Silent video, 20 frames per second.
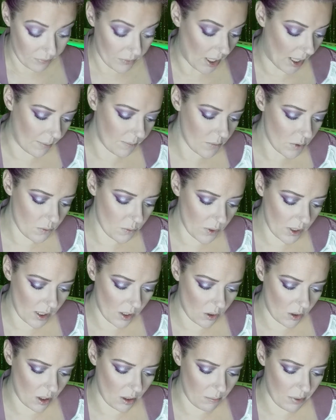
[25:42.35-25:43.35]
Yeah, it was
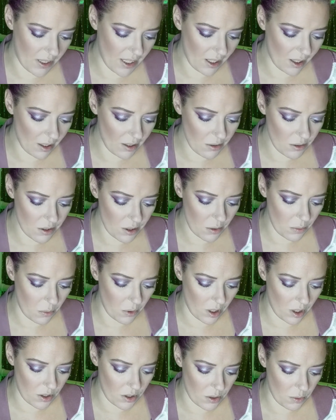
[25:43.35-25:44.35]
really good. But then I also
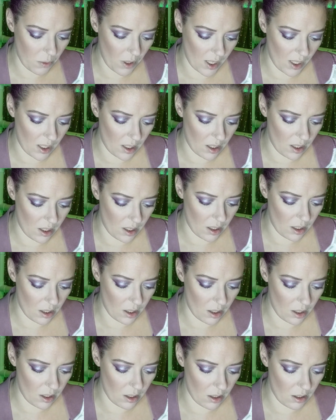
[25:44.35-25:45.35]
watched
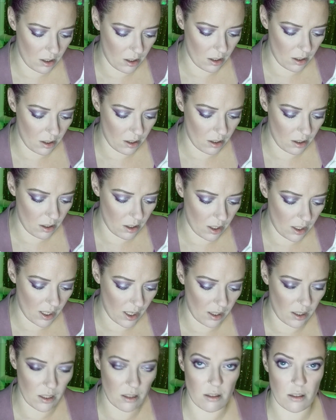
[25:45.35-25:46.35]

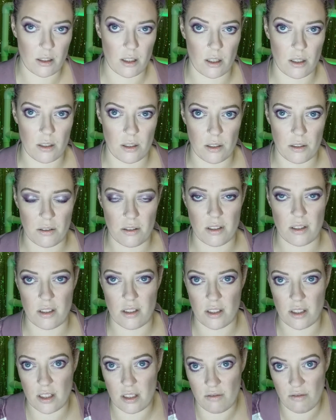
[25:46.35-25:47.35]
another doco
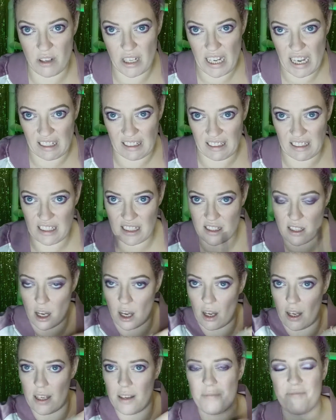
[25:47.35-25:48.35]
reality
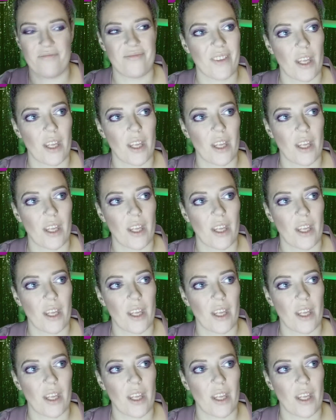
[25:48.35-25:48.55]
type.